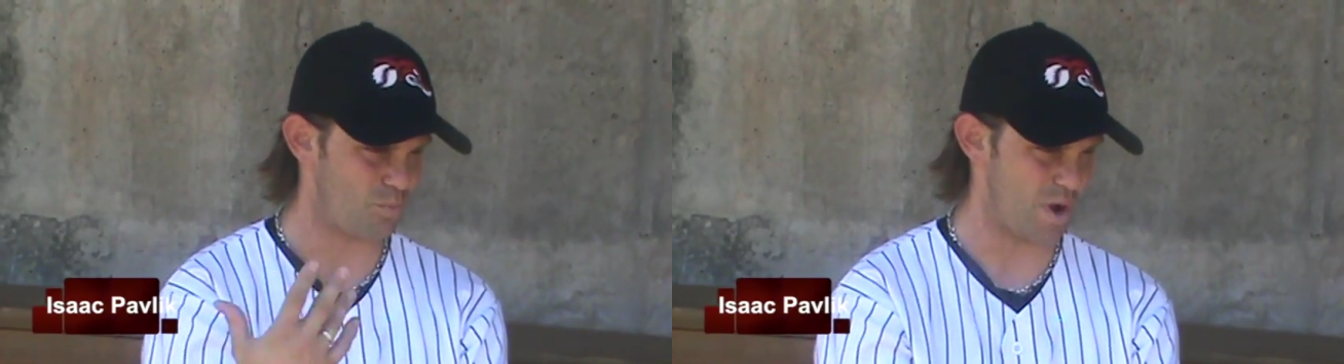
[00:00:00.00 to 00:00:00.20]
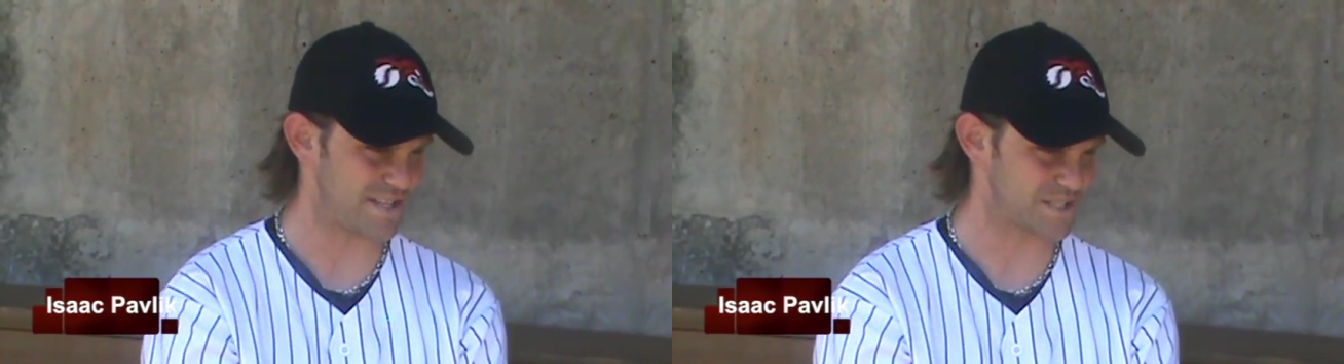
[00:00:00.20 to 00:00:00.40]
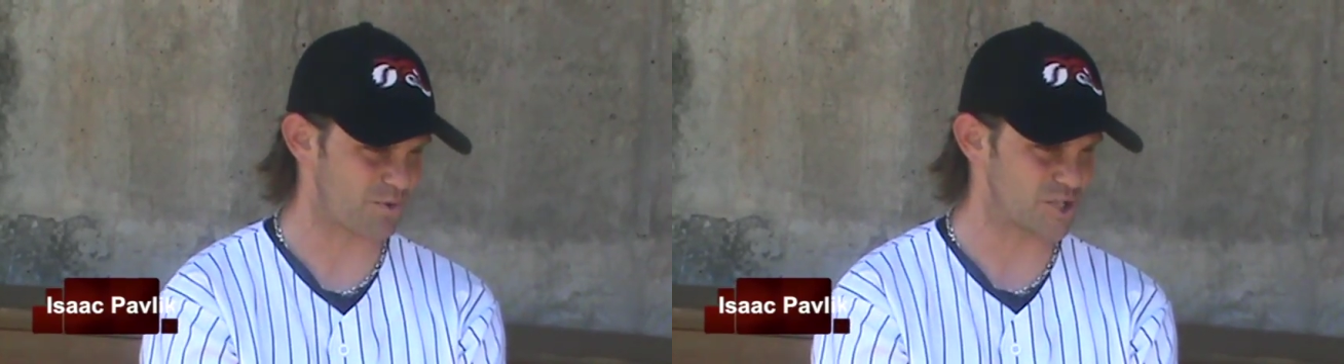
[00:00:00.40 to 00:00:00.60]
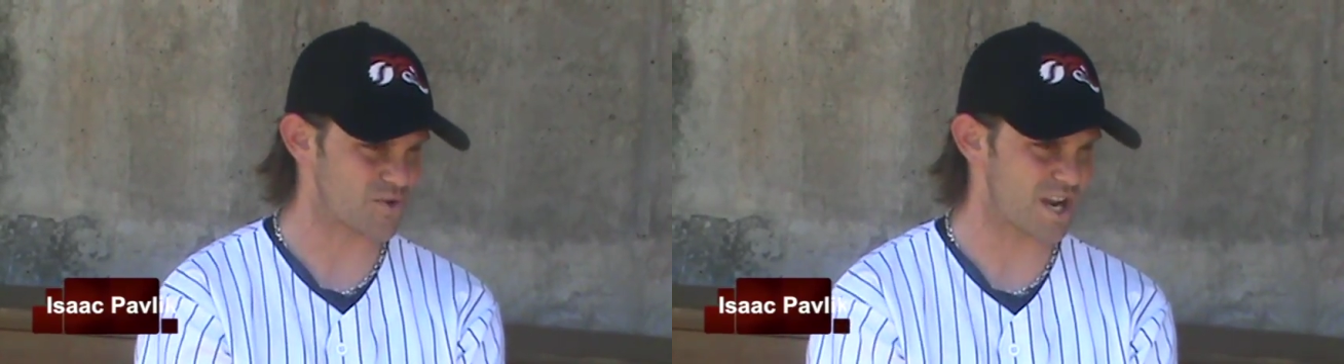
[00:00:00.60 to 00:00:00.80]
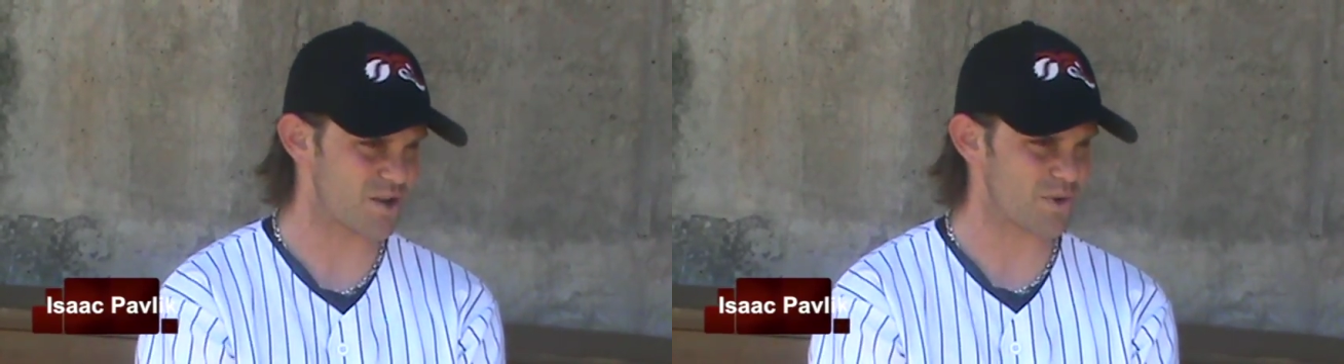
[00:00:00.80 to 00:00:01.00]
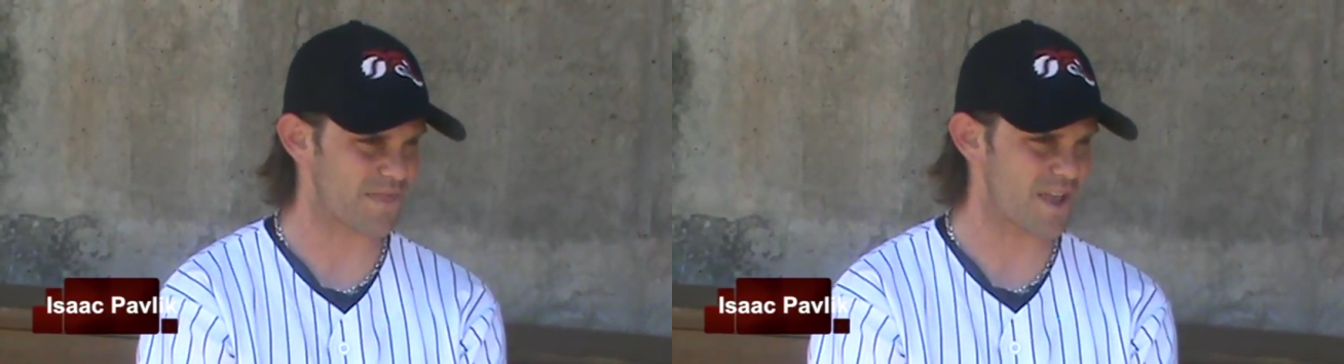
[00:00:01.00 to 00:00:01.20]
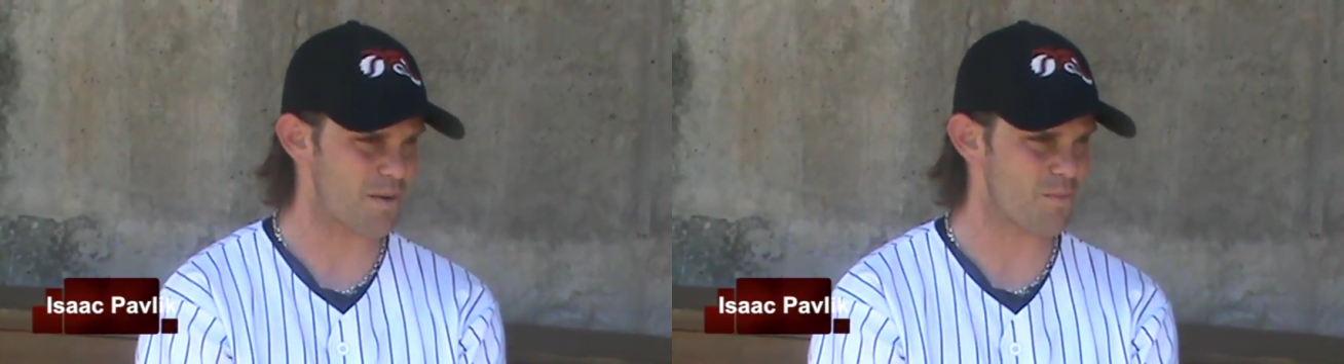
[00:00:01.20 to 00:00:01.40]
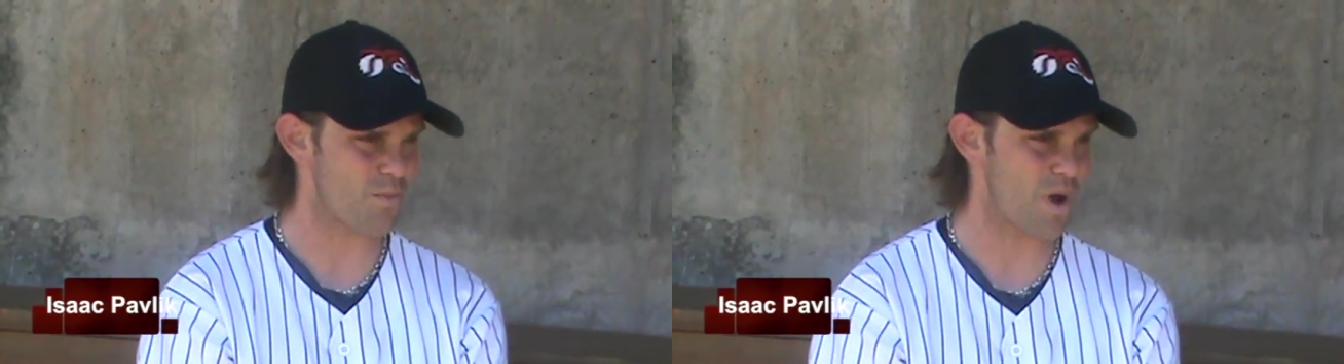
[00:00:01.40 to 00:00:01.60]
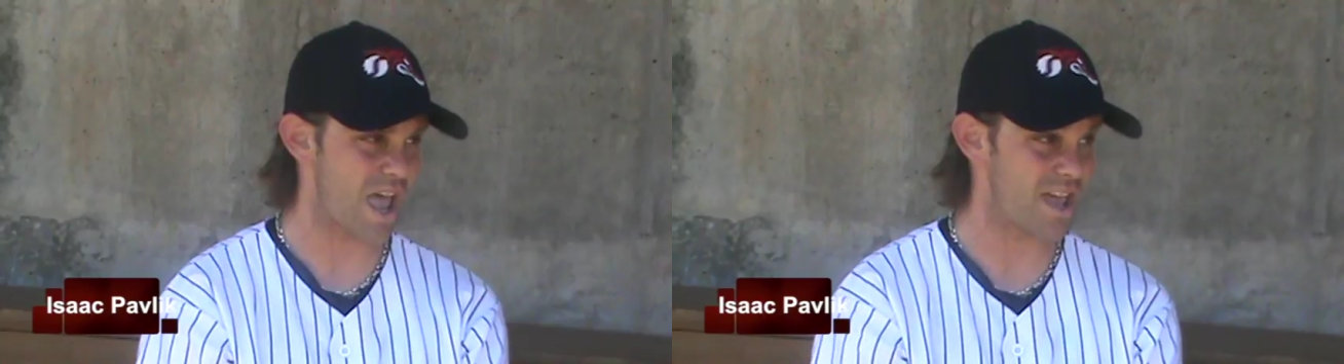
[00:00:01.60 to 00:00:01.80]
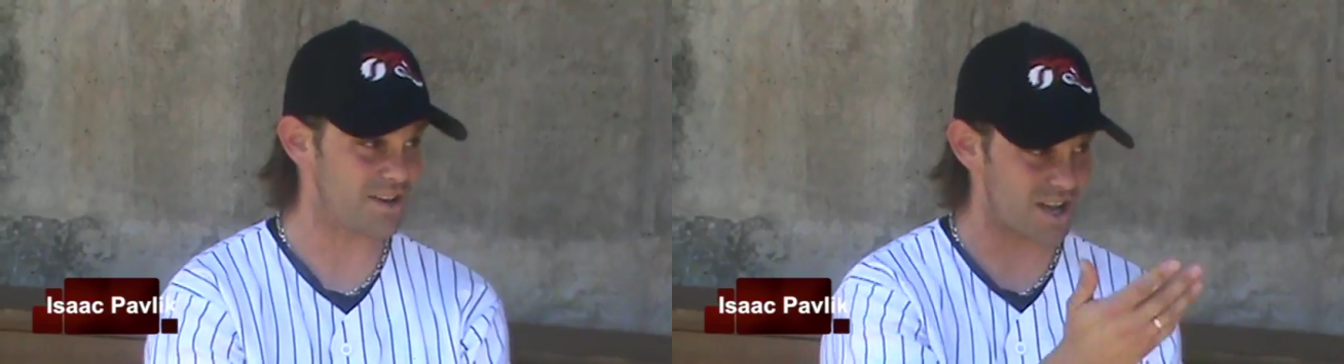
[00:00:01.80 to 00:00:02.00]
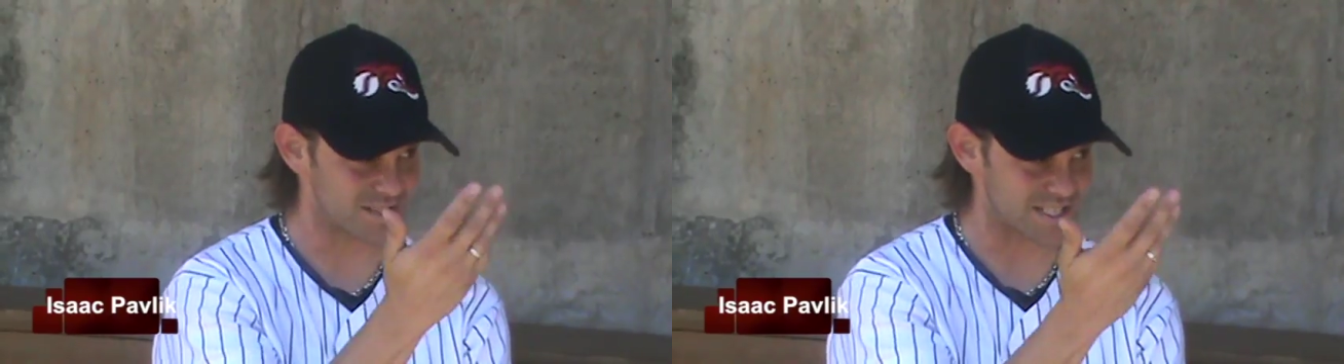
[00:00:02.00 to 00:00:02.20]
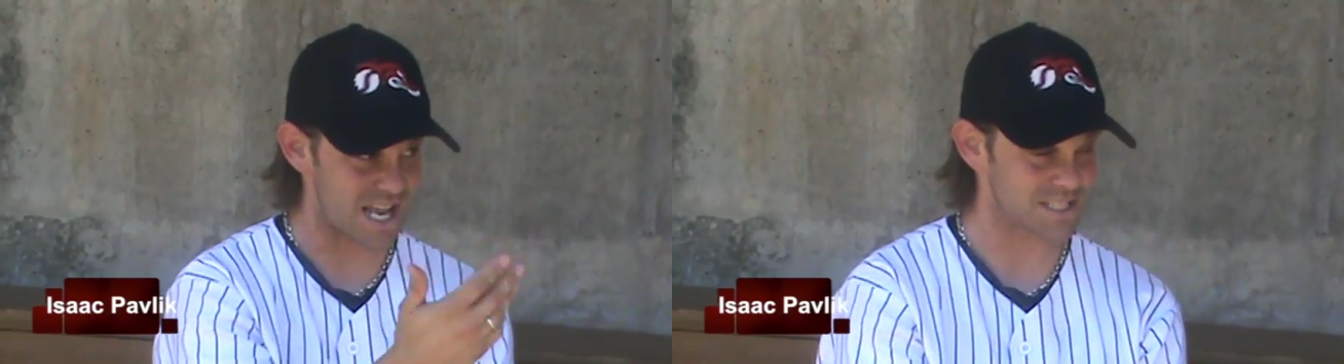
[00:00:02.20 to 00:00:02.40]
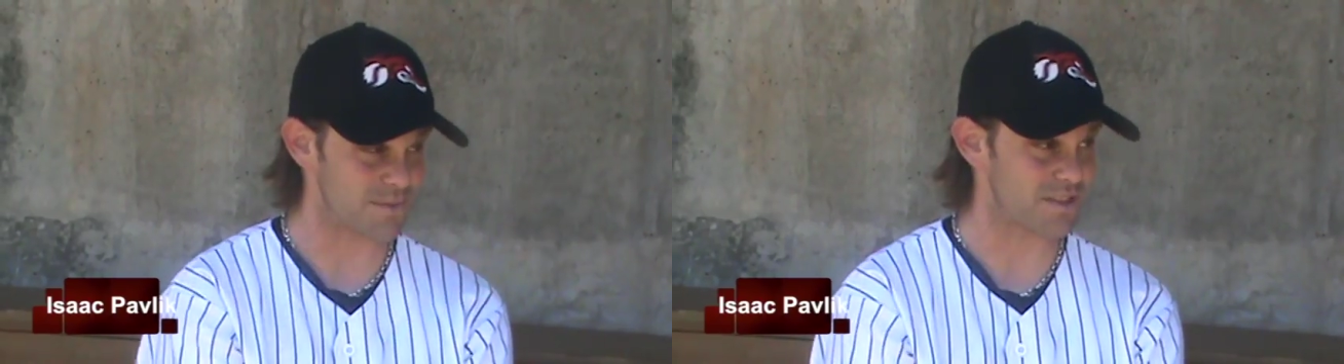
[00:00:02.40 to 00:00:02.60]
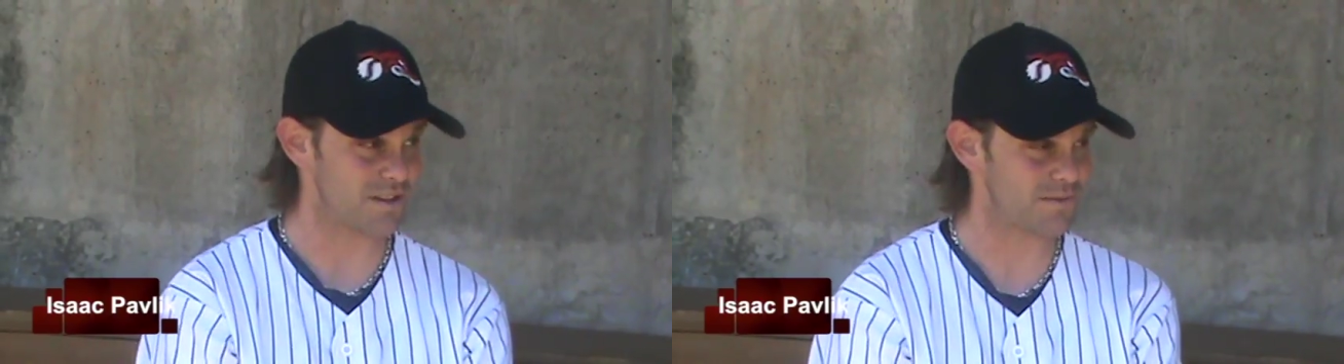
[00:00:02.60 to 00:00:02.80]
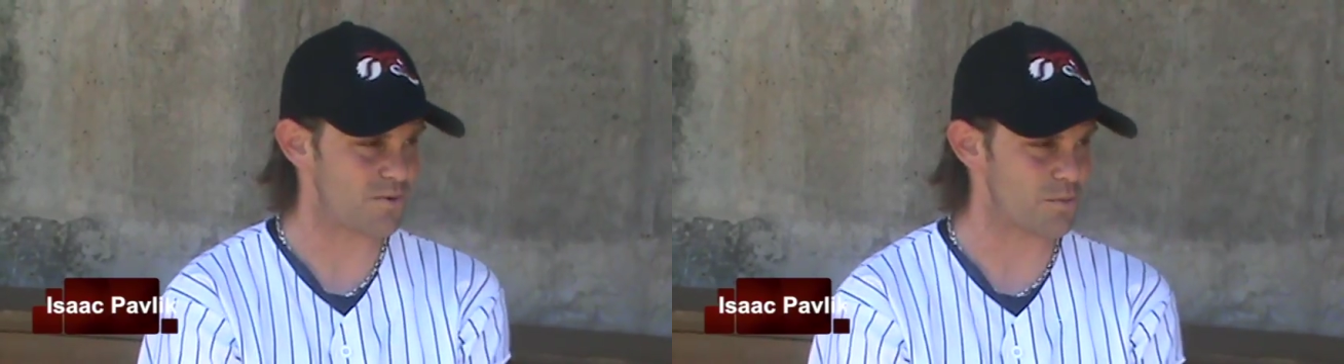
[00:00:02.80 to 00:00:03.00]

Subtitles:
went to spring training with them and Zach Smithlin,